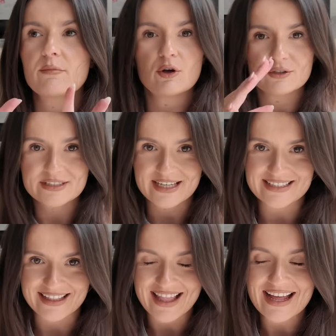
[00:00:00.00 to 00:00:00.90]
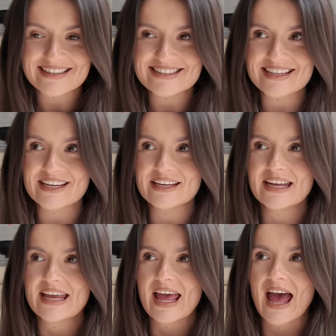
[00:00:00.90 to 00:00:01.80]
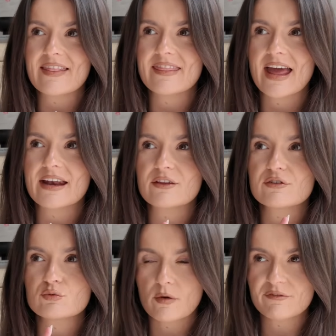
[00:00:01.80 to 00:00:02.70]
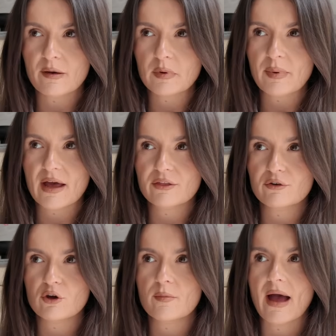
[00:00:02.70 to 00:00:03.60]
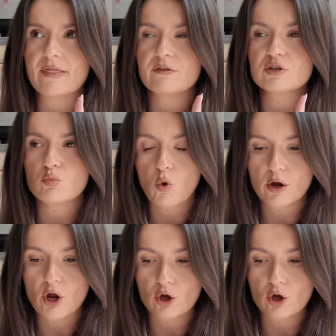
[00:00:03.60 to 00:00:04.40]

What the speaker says: whole stairs and landing, and then there's one family bathroom and there is one